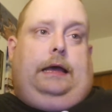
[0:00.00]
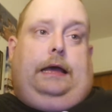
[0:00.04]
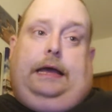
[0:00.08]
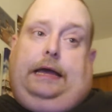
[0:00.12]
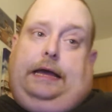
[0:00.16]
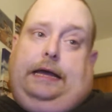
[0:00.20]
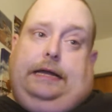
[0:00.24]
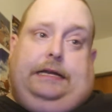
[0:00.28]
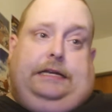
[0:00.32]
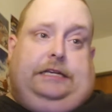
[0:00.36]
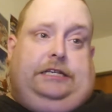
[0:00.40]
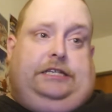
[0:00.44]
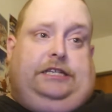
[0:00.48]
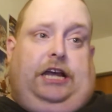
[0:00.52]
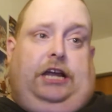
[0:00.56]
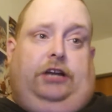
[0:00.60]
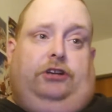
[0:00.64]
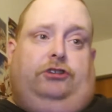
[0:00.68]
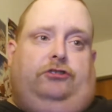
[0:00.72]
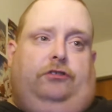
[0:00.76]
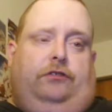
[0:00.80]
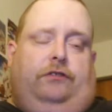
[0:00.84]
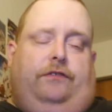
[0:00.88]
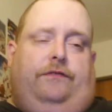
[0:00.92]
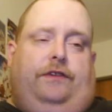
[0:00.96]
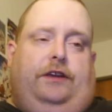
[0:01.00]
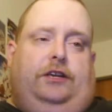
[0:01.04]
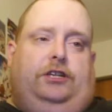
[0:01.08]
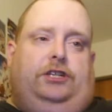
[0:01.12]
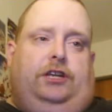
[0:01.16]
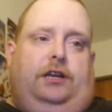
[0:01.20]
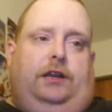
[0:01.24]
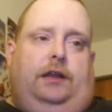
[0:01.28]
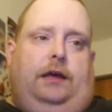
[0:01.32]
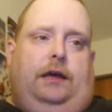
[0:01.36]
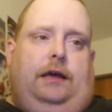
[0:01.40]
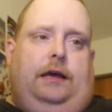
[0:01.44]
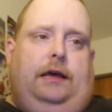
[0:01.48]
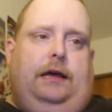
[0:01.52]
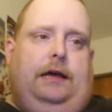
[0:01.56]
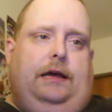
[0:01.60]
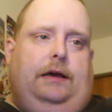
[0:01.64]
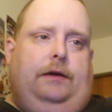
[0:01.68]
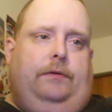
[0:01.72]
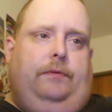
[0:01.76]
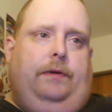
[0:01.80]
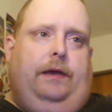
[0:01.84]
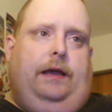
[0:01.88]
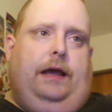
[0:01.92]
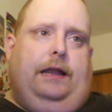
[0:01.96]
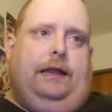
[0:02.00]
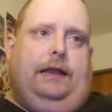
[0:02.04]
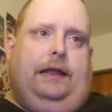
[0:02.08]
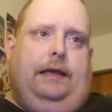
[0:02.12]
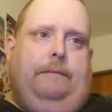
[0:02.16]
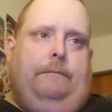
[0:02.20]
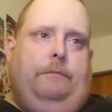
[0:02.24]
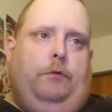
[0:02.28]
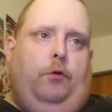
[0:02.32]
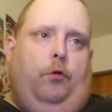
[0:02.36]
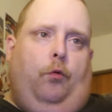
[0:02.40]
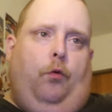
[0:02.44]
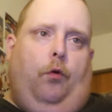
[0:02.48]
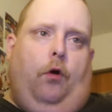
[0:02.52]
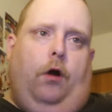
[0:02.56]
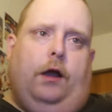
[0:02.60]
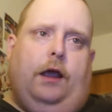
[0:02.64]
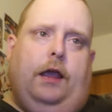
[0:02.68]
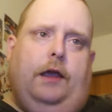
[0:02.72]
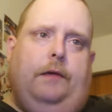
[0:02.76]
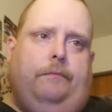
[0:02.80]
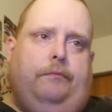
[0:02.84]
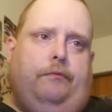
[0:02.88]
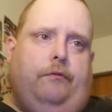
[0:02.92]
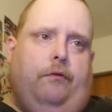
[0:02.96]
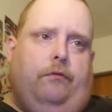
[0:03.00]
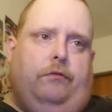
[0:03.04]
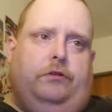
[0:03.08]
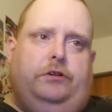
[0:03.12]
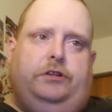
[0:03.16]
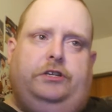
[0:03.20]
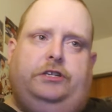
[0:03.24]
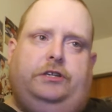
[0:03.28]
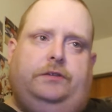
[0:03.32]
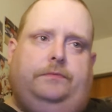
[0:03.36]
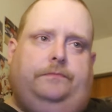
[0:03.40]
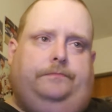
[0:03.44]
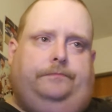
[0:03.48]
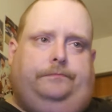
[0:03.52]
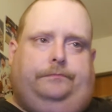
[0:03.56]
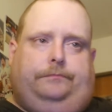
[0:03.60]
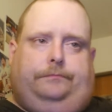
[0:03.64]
In the Central Division, we got the Milwaukee Brewers